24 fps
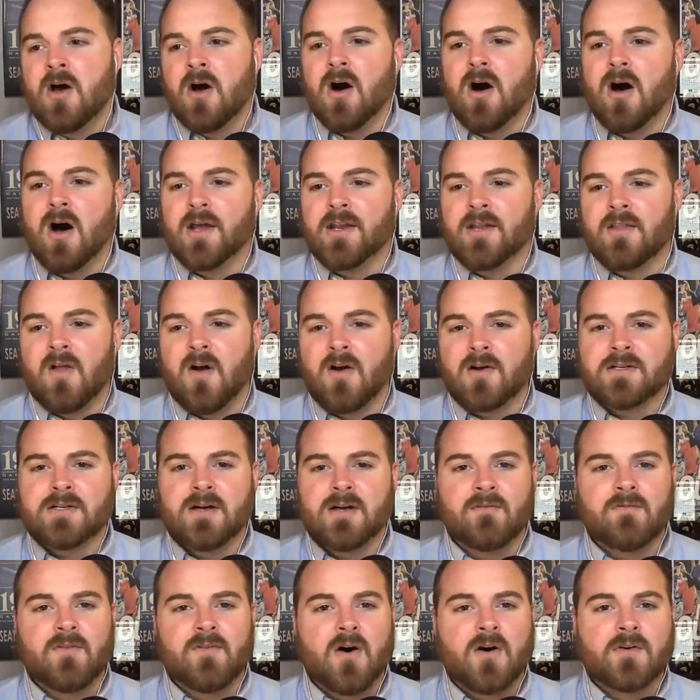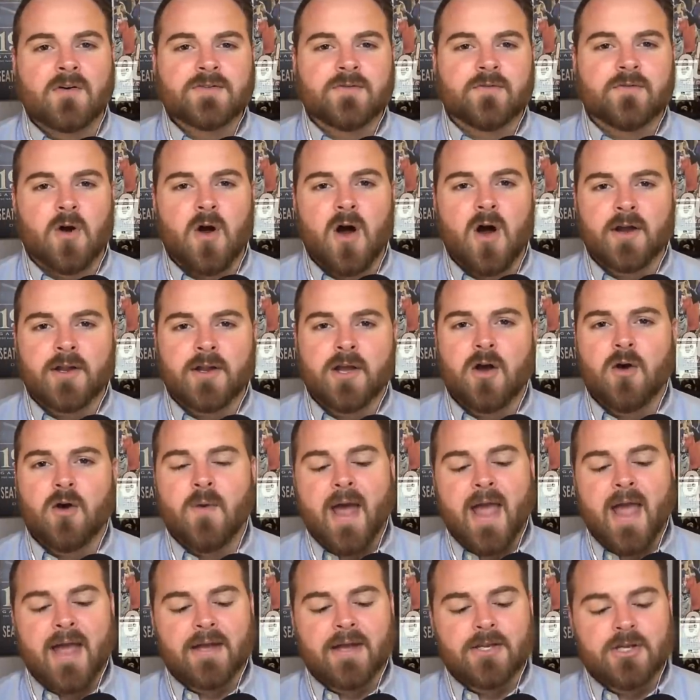on Locked On Vols for audio
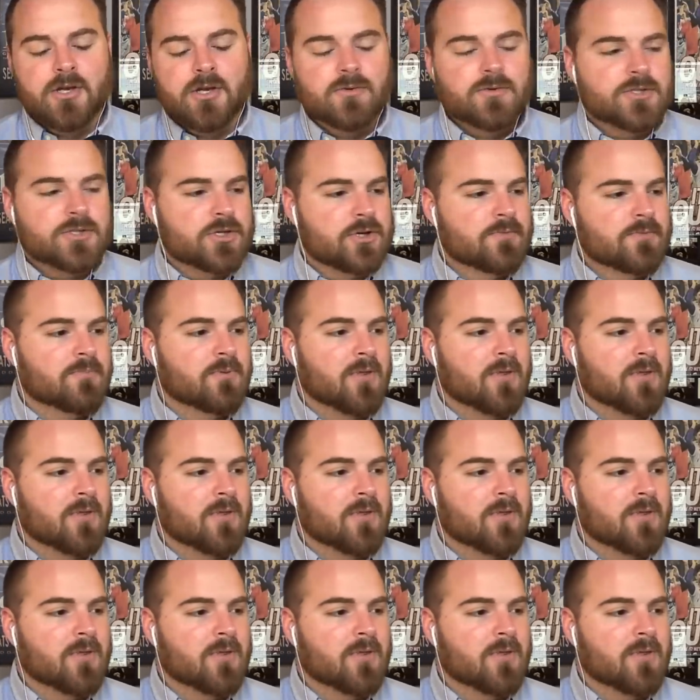and YouTube